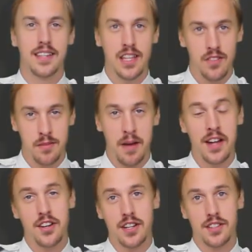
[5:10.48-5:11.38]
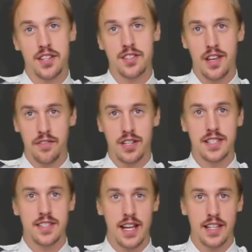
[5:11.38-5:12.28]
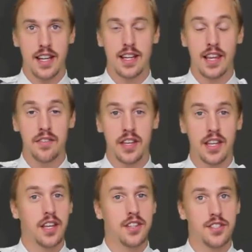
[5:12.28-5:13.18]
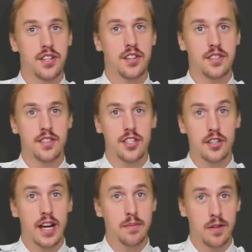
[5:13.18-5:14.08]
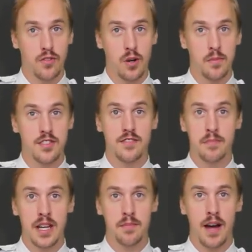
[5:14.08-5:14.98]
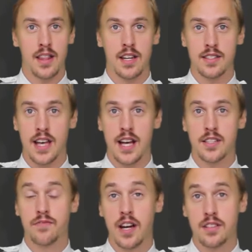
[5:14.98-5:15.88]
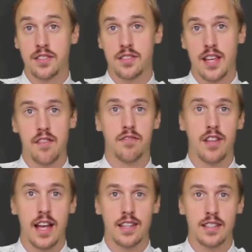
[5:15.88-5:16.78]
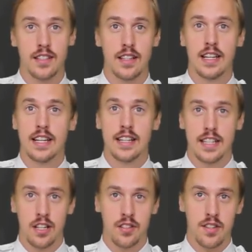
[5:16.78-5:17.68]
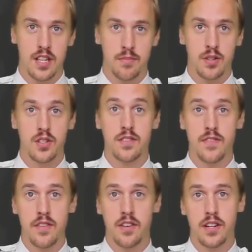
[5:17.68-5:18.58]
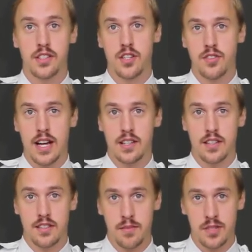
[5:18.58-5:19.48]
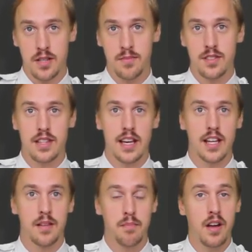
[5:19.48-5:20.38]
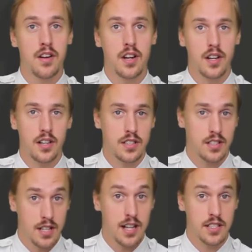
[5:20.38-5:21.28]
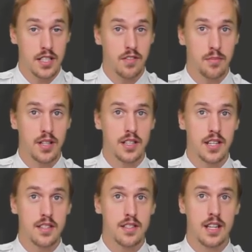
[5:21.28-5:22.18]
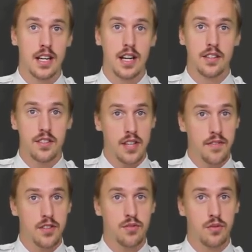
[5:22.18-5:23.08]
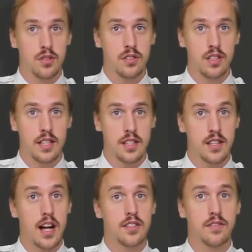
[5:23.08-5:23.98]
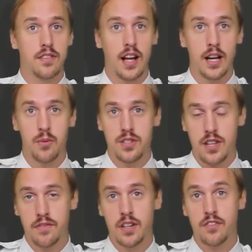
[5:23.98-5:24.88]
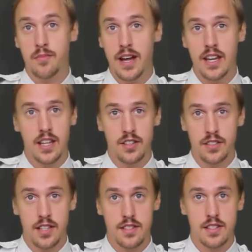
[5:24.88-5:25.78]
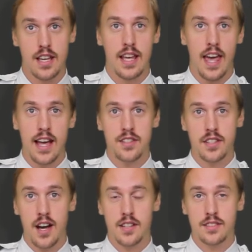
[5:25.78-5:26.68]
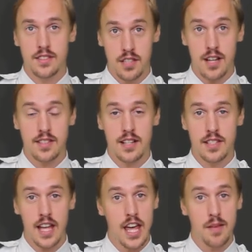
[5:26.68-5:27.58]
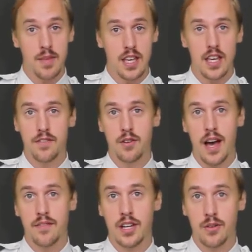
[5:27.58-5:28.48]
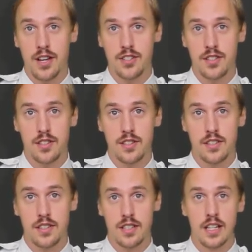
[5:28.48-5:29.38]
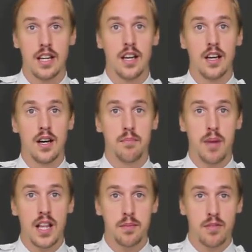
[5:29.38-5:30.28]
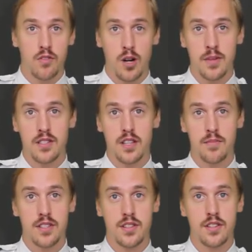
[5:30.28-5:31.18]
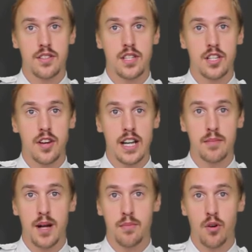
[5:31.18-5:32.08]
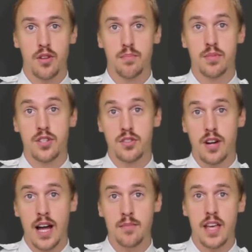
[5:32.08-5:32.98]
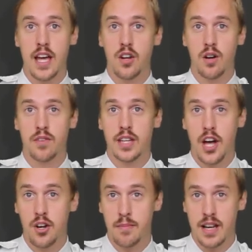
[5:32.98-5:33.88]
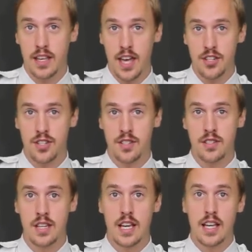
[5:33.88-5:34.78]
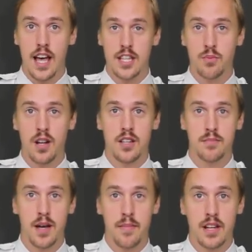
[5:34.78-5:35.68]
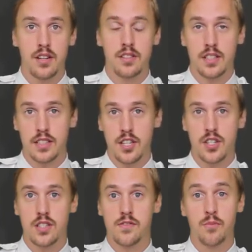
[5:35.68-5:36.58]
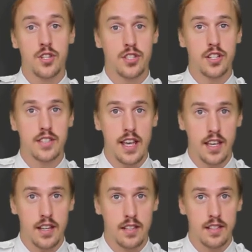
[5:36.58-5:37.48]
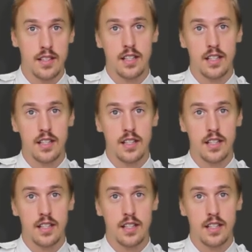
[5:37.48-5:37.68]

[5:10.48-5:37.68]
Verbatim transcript: Even a minor illness suffered in day to day living can seriously degrade performance of many piloting tasks vital to safe flight. Illness can produce fever and distracting symptoms that can impair our cogn cognitive abilities. The safest rule is not to fly when suffering from any illness, and to co contact an AME if you have any questions. Pilot performance can be seriously degraded by both prescribed and over-the-counter medications, as well as by medical conditions from which they're taken,